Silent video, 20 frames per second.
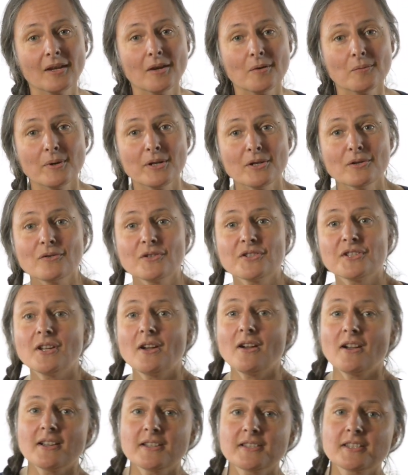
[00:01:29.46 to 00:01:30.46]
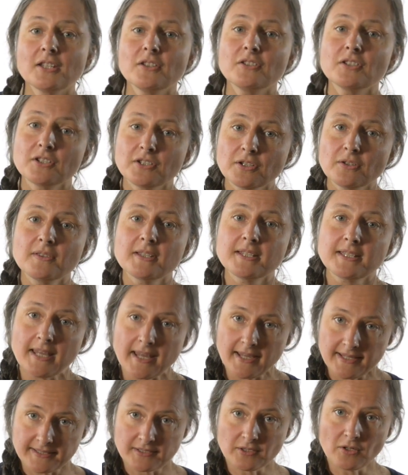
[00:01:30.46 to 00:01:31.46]
We also ask you to do the
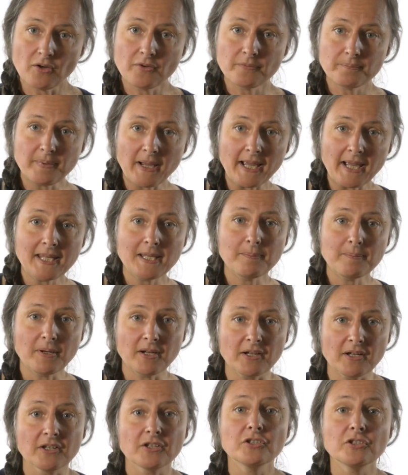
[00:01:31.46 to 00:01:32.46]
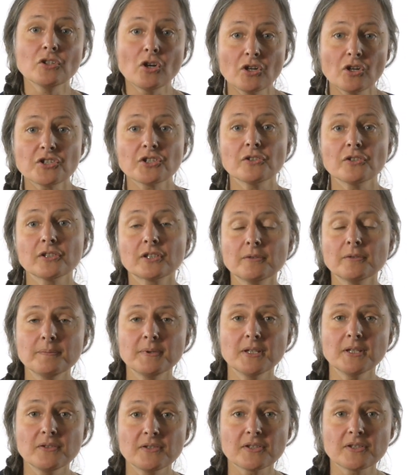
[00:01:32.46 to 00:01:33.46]
test on paper, not on a
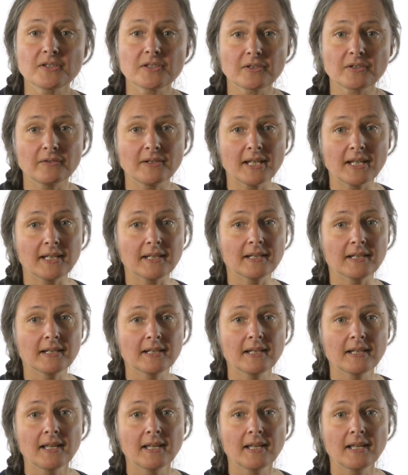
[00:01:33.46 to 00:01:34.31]
computer screen.